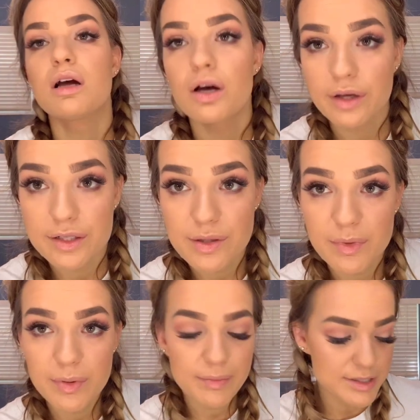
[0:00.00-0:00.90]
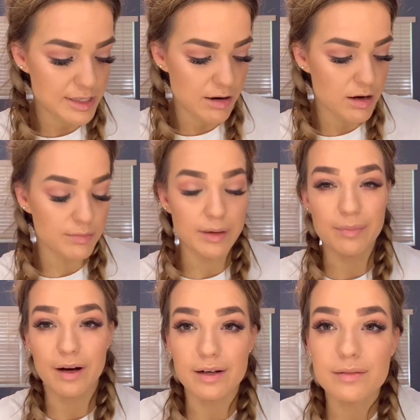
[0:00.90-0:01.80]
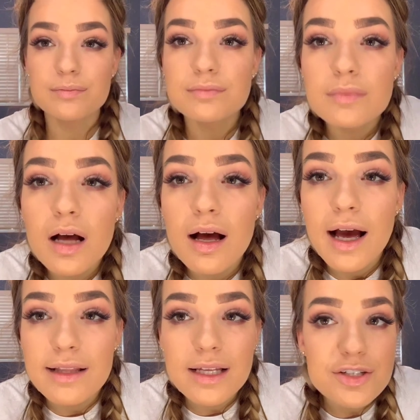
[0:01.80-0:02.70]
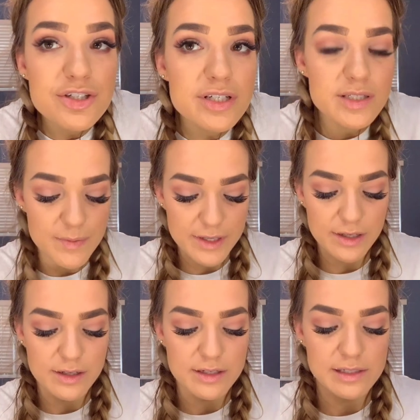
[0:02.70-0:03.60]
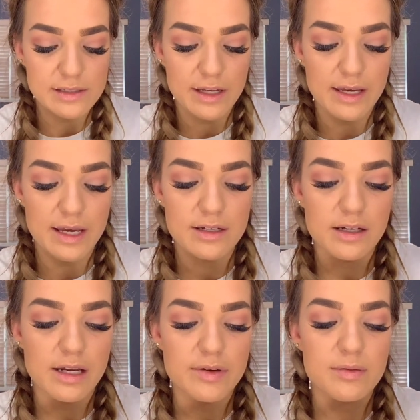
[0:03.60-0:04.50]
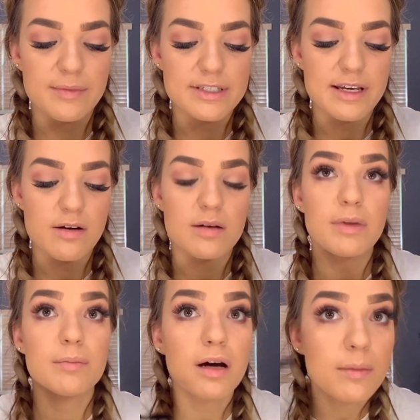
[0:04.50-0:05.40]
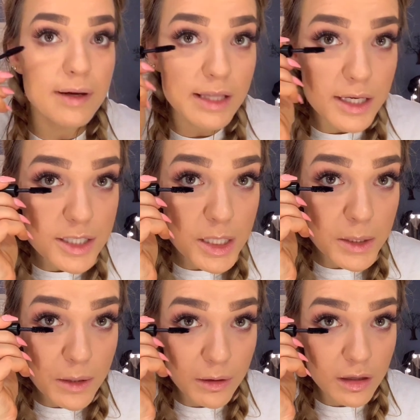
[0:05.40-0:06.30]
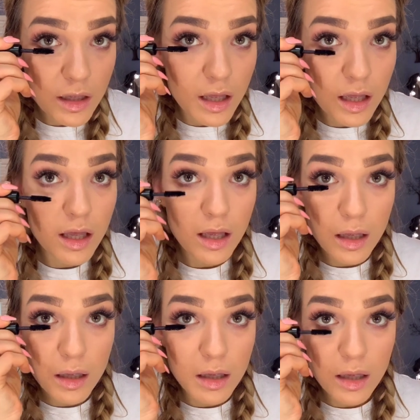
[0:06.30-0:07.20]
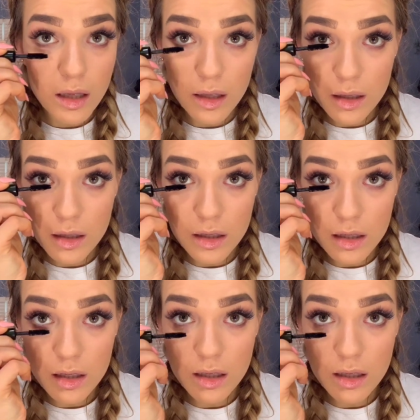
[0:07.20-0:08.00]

Okay, so I'm gonna put mascara on my bottom eyelashes because I hate not having mascara on my bottom eyelashes. Uh,